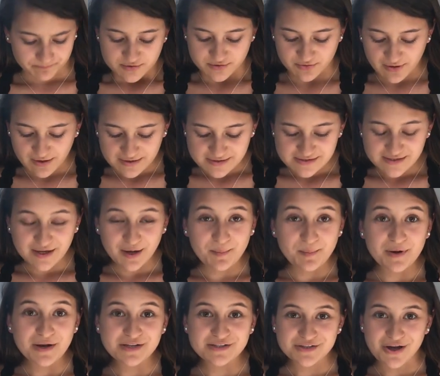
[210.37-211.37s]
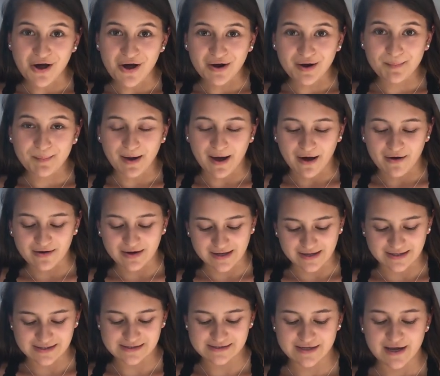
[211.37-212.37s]
So next thing I'm going to talk about
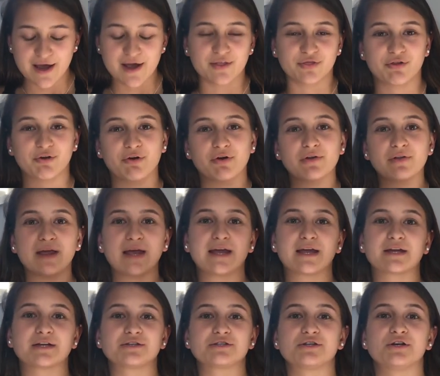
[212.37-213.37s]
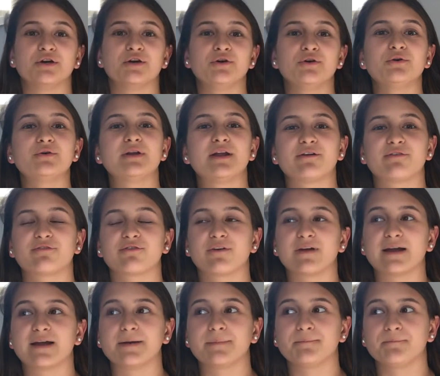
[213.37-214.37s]
is there are like two
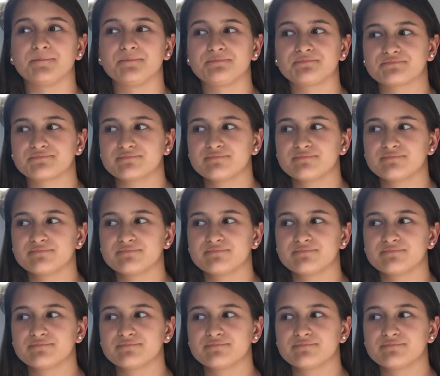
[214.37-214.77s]
different